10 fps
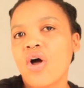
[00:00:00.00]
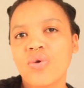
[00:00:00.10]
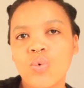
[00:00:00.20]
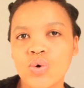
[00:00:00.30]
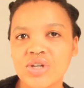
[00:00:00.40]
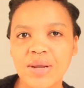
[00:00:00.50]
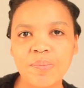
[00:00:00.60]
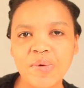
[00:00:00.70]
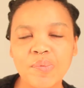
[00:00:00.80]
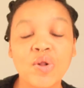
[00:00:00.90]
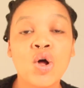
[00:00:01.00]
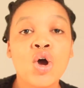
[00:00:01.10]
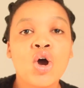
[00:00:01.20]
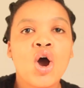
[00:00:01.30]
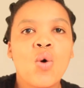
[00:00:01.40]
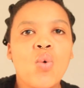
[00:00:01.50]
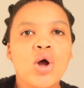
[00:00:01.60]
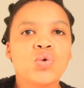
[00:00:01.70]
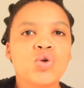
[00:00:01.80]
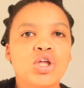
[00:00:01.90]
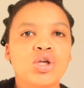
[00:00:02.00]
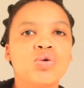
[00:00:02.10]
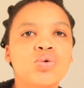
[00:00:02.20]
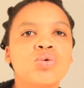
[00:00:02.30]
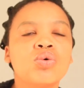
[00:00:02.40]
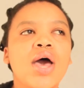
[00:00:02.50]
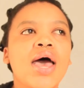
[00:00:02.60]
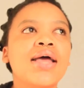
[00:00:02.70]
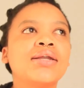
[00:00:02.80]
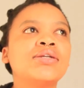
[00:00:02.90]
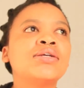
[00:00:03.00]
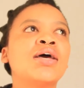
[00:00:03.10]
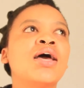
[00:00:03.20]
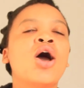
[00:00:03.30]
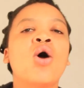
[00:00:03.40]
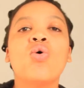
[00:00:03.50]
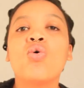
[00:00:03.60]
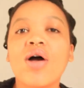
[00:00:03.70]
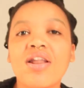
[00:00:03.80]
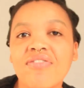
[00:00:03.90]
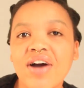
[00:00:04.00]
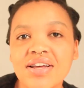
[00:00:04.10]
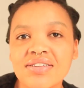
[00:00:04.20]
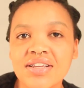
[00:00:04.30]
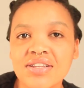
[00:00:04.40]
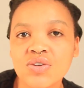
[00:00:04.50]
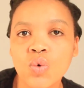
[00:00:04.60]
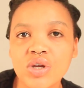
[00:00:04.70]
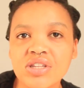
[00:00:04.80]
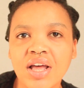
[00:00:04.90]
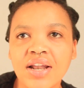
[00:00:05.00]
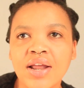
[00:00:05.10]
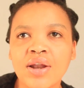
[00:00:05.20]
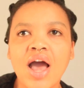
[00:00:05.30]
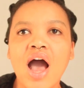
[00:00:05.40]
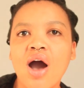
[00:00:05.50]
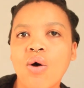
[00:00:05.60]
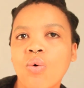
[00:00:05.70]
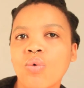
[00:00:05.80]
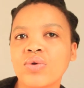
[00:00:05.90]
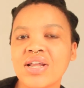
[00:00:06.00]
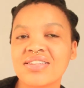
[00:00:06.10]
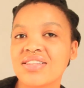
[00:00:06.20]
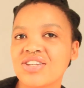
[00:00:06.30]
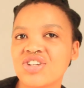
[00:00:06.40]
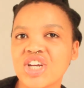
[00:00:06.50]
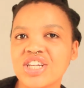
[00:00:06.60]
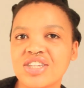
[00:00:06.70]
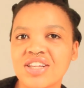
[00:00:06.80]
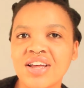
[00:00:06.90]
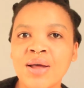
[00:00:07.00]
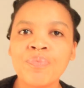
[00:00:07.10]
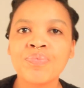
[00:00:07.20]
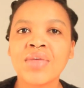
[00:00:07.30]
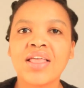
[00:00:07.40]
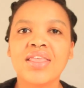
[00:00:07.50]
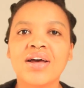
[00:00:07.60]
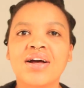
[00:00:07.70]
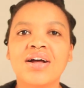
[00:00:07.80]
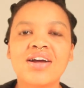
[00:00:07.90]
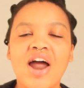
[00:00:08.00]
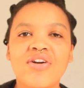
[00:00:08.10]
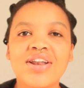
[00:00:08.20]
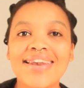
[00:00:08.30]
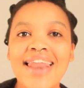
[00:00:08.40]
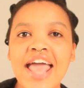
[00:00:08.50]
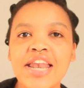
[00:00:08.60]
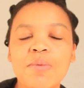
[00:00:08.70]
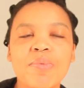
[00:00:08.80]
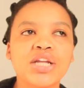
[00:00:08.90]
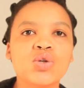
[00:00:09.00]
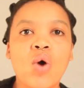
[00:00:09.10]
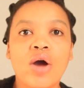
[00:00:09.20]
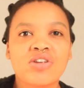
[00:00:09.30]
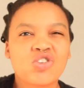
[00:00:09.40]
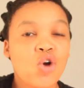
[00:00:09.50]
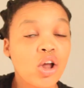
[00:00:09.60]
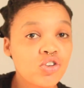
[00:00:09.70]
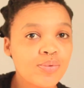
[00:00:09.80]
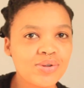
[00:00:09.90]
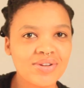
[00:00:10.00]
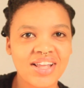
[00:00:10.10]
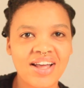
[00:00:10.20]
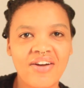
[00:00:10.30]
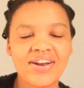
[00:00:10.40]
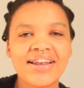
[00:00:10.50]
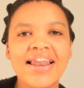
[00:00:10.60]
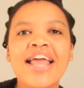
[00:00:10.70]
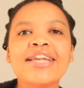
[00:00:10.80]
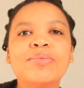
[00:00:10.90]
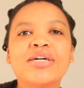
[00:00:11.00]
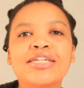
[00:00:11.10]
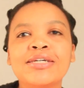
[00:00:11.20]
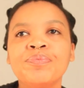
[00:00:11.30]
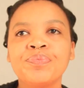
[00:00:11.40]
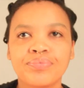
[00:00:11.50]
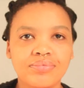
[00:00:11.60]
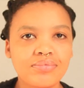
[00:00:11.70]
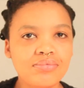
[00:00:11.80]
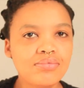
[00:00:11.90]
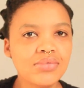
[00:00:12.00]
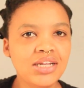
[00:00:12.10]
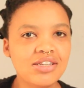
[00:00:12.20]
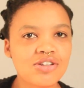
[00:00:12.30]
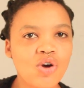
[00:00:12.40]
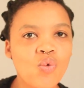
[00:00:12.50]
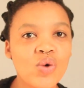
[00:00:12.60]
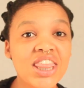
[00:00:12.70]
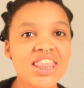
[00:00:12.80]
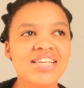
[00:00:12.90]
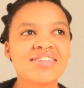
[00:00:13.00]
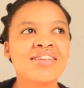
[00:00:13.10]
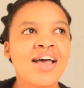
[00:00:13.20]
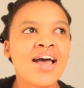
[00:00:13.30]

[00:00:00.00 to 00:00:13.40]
are the Khoisan people, what do they do, and who qualifies as Khoisan, and how does this change the the current land debate, or how does it contribute to the current land debate? So with this,